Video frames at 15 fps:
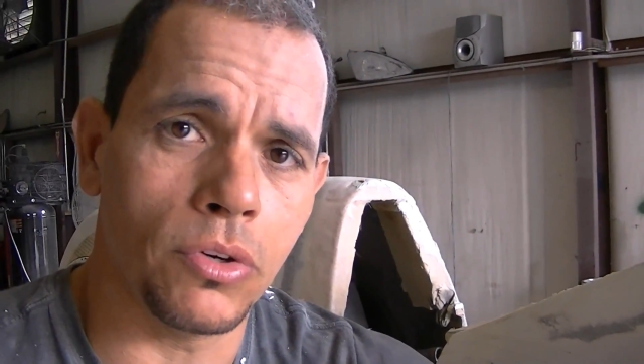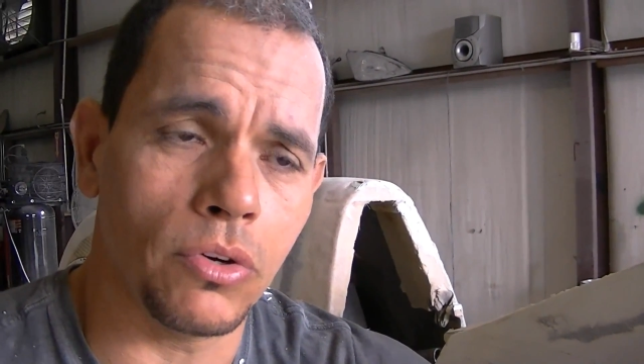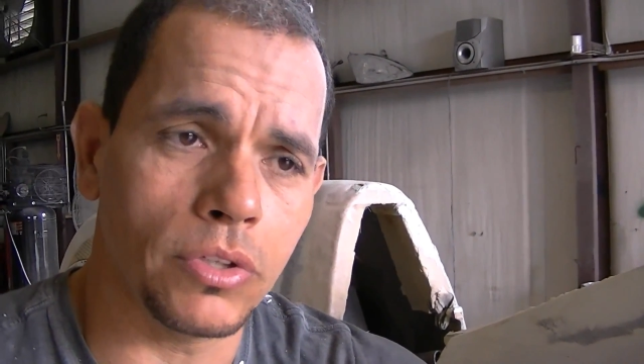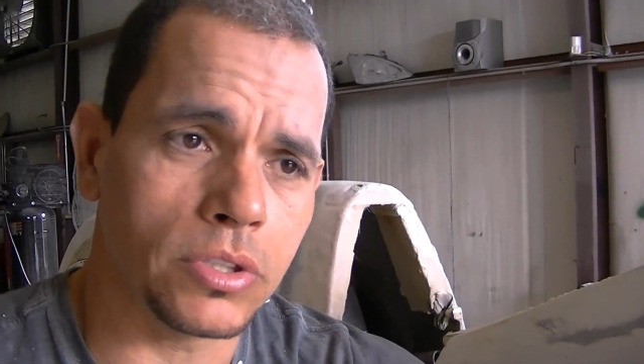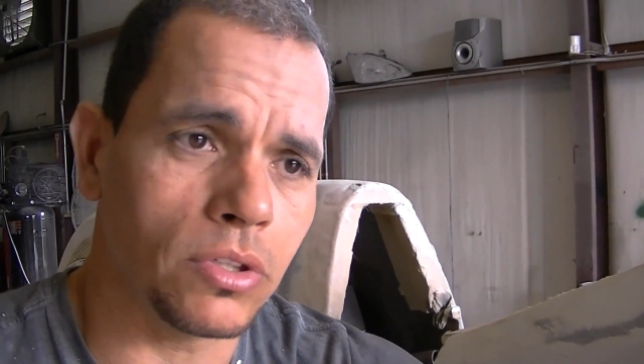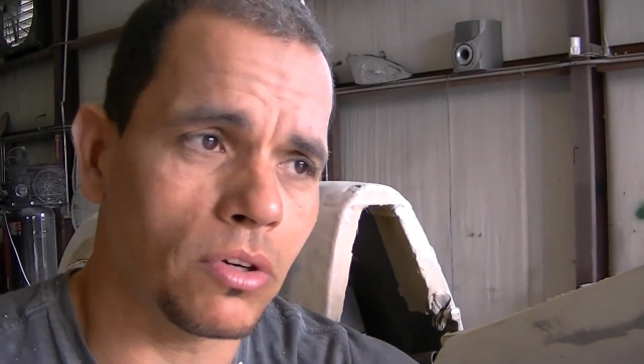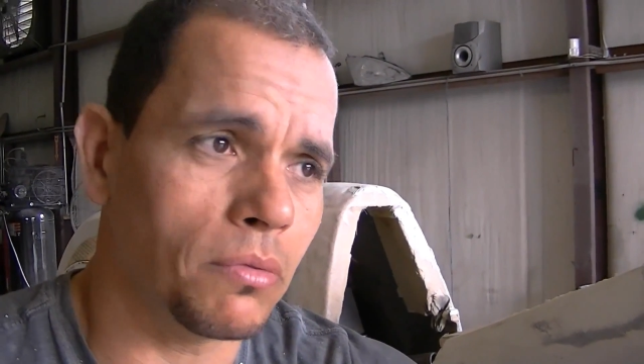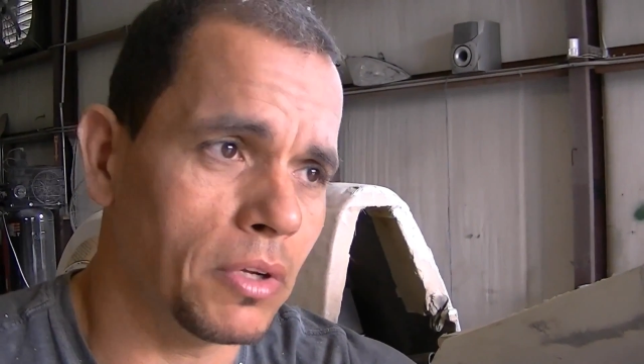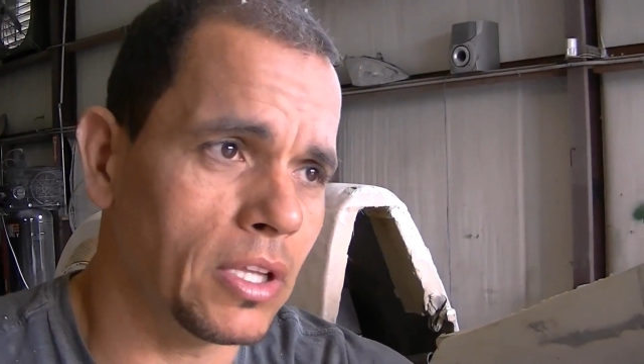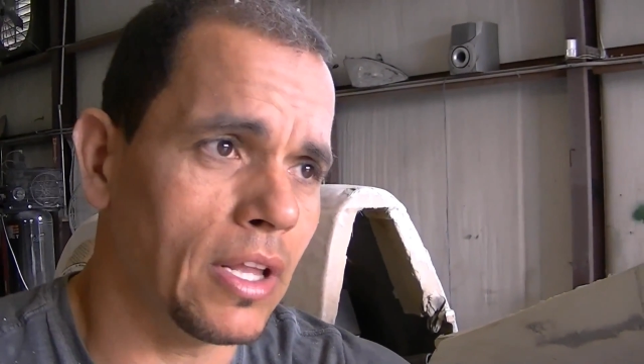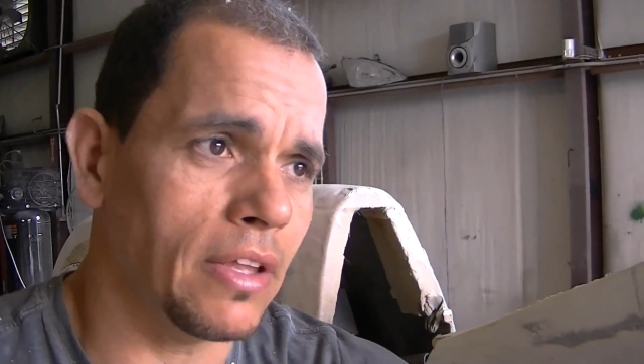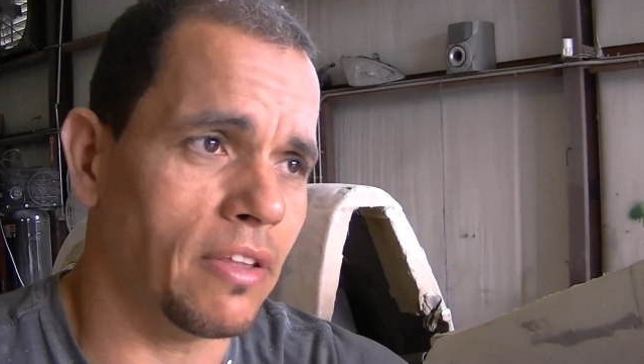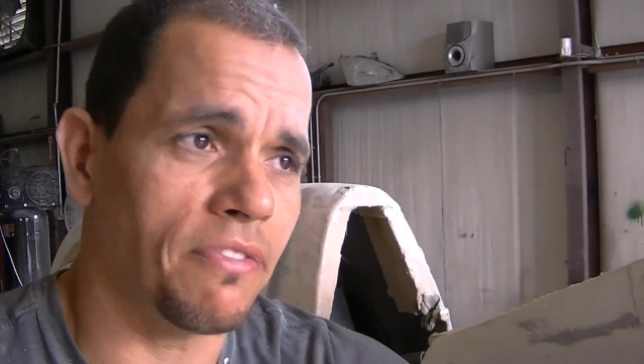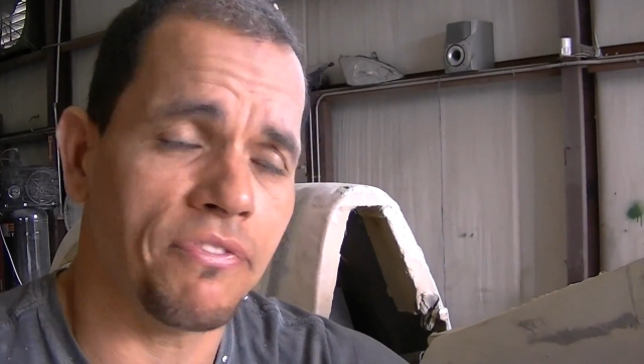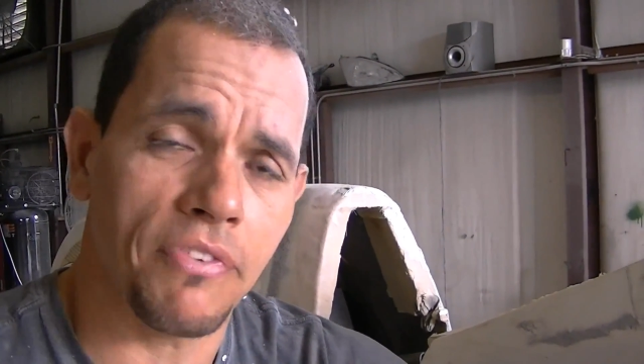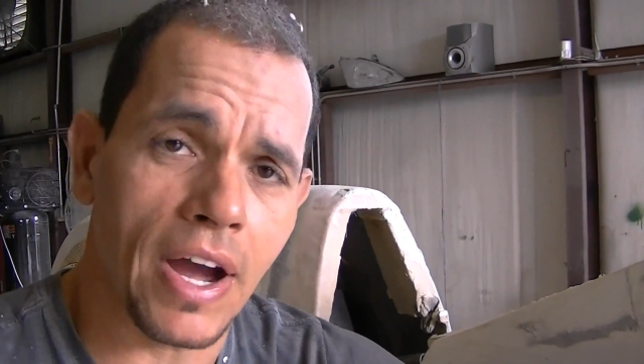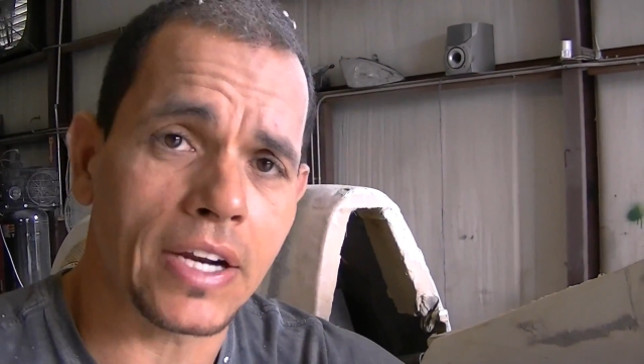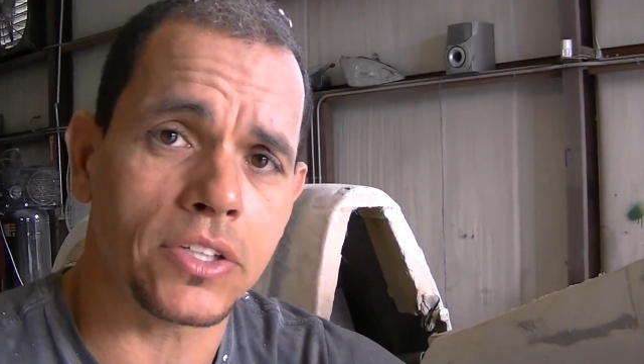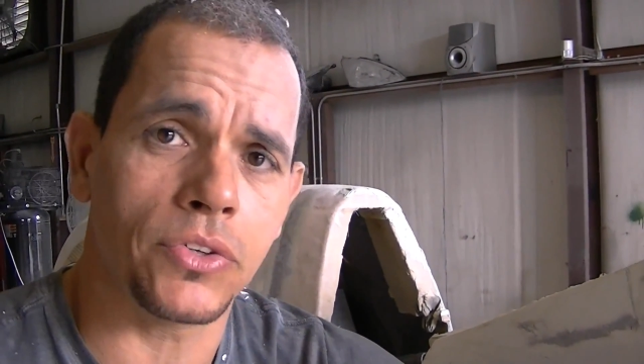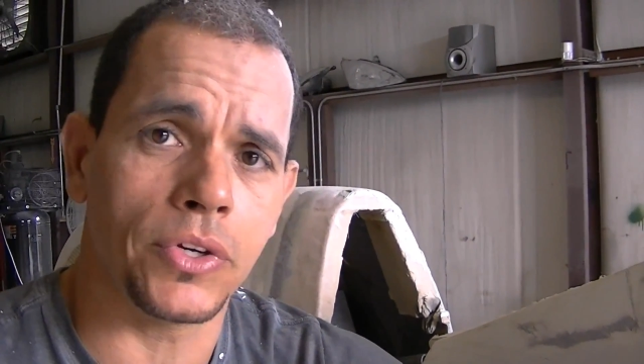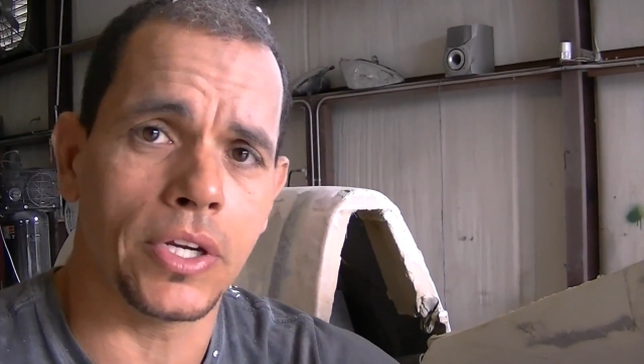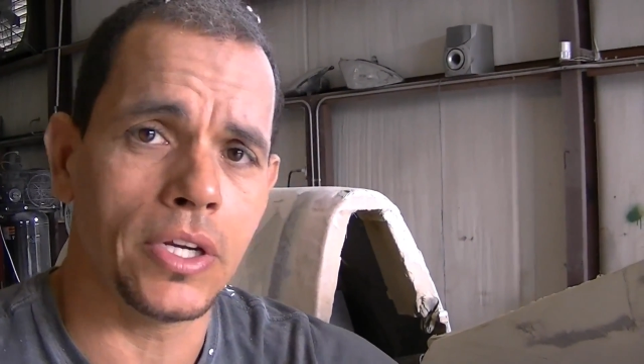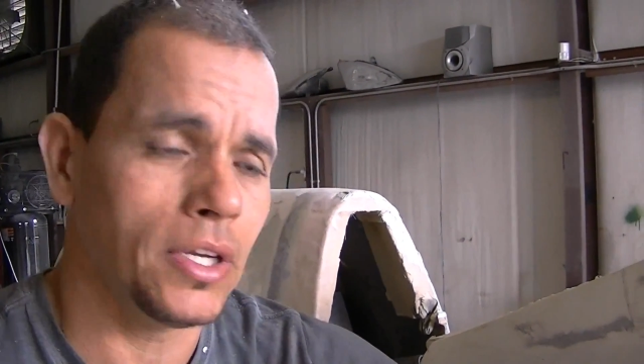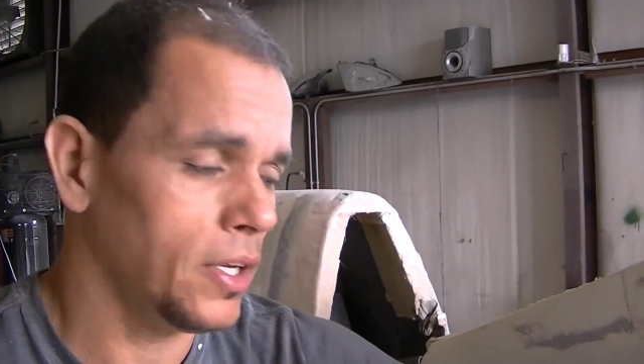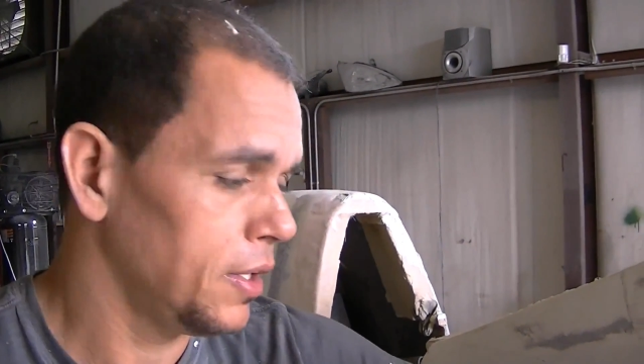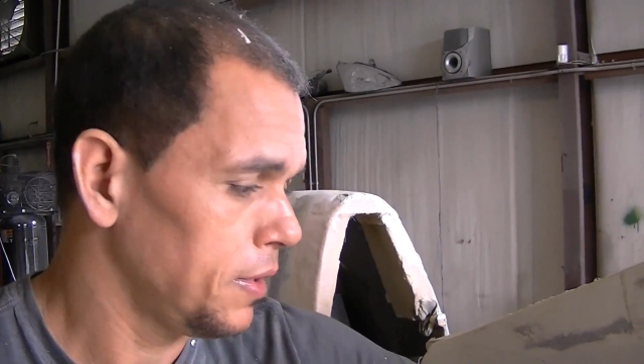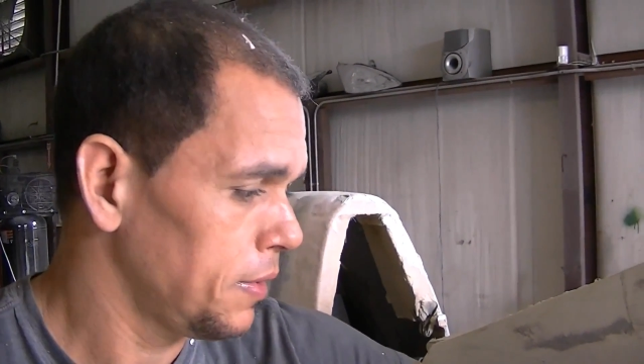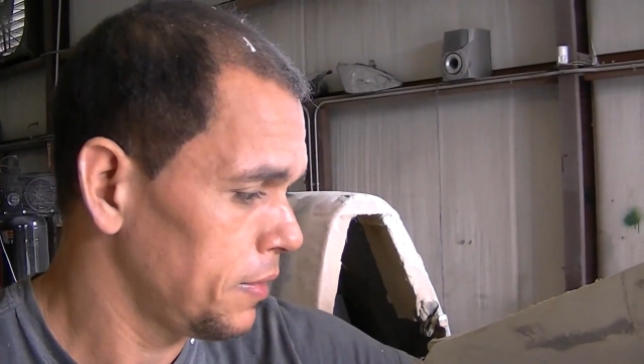you know, it's not going to be like the factory